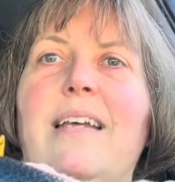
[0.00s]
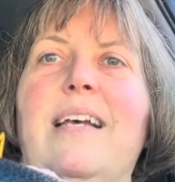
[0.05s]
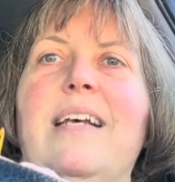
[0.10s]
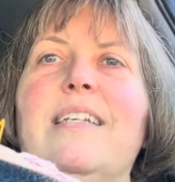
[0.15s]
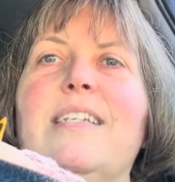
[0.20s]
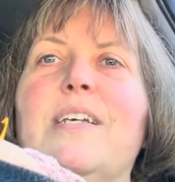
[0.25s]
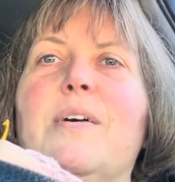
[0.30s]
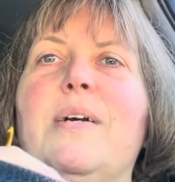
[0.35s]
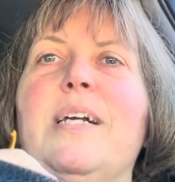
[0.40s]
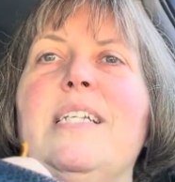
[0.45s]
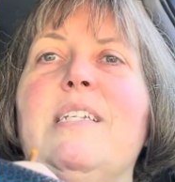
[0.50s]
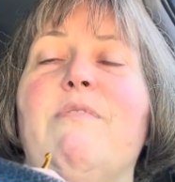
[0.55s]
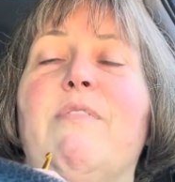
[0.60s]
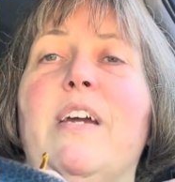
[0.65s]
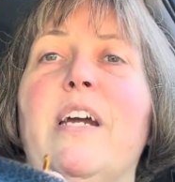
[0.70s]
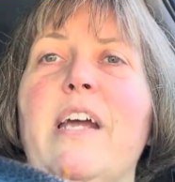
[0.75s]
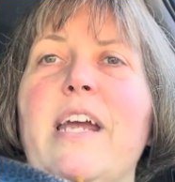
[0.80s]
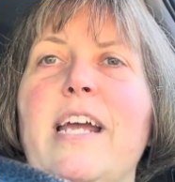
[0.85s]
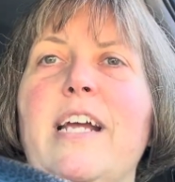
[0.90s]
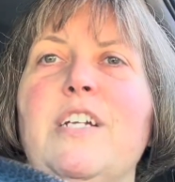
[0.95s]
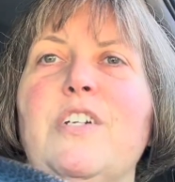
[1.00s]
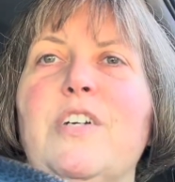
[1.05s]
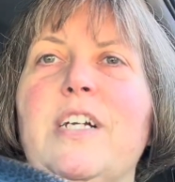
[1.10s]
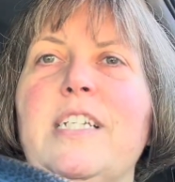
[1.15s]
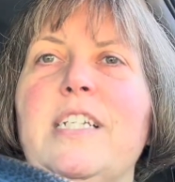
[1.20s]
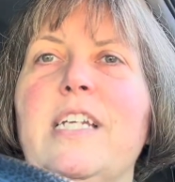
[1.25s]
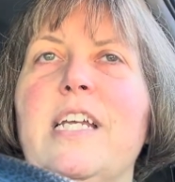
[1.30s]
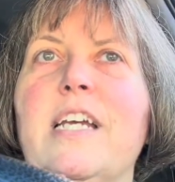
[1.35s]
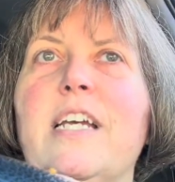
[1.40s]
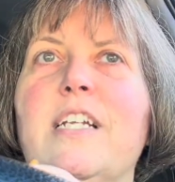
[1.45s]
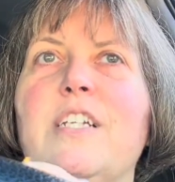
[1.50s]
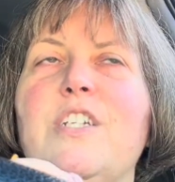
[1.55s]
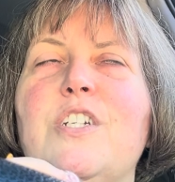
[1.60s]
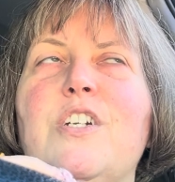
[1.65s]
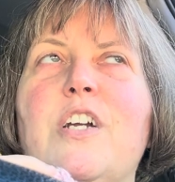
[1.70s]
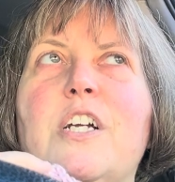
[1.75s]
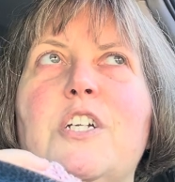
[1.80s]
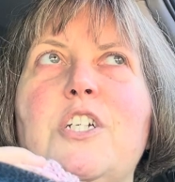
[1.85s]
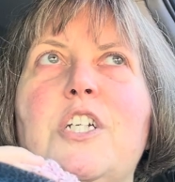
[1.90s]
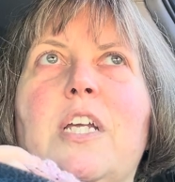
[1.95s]
So it's very interesting
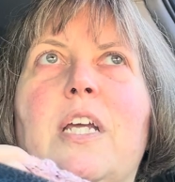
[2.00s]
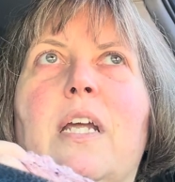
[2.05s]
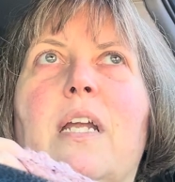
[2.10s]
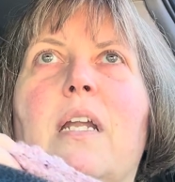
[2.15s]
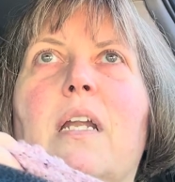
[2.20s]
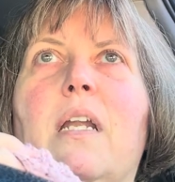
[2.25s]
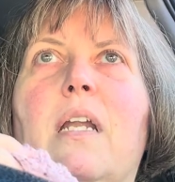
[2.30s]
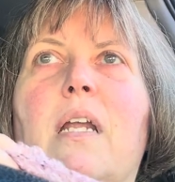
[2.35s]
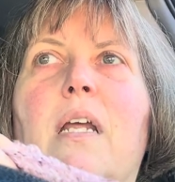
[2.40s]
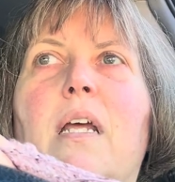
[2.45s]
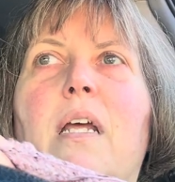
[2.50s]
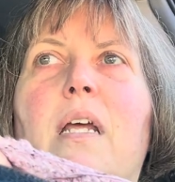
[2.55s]
construction.